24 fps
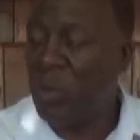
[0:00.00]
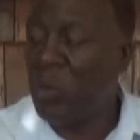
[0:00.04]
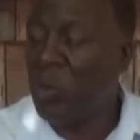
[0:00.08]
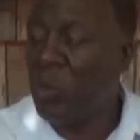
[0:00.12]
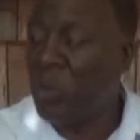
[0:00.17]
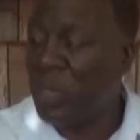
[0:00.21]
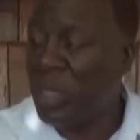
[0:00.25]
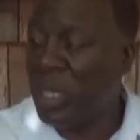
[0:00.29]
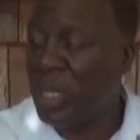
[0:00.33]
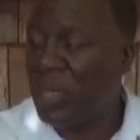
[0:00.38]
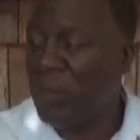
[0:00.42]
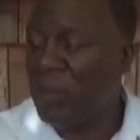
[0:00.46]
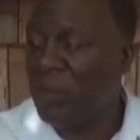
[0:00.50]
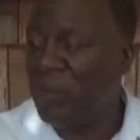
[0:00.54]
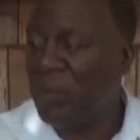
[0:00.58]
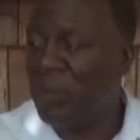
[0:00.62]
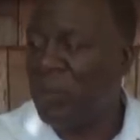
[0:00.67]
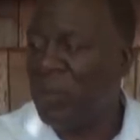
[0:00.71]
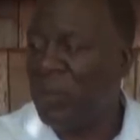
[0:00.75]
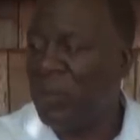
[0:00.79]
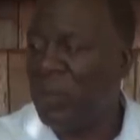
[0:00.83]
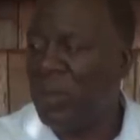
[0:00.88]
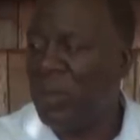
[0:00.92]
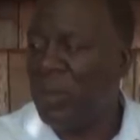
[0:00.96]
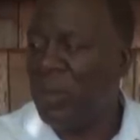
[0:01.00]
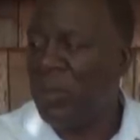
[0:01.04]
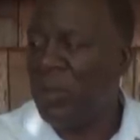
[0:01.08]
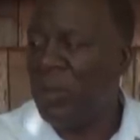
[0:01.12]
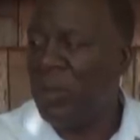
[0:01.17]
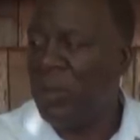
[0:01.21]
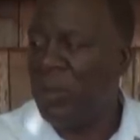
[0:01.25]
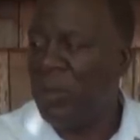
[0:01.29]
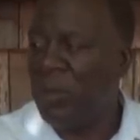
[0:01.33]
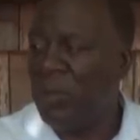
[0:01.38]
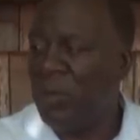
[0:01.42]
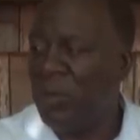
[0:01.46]
recruited him
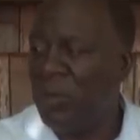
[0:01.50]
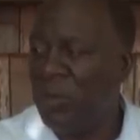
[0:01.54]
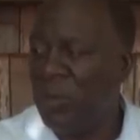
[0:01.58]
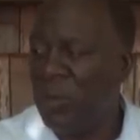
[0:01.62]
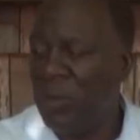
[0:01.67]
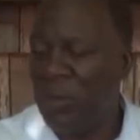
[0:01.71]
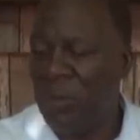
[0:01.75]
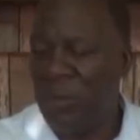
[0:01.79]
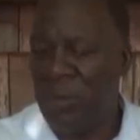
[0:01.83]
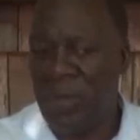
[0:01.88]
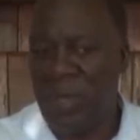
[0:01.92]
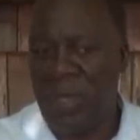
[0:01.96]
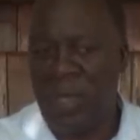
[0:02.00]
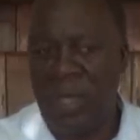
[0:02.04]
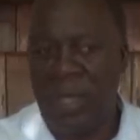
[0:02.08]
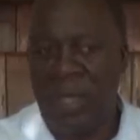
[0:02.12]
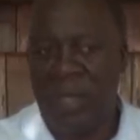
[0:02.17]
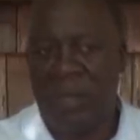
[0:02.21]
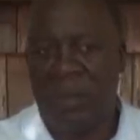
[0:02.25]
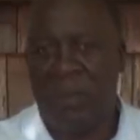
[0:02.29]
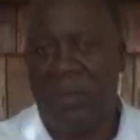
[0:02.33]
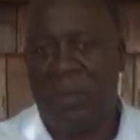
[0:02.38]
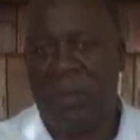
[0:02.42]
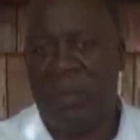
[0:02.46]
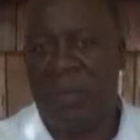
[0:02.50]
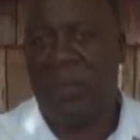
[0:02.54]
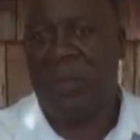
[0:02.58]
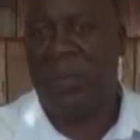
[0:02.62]
from uh,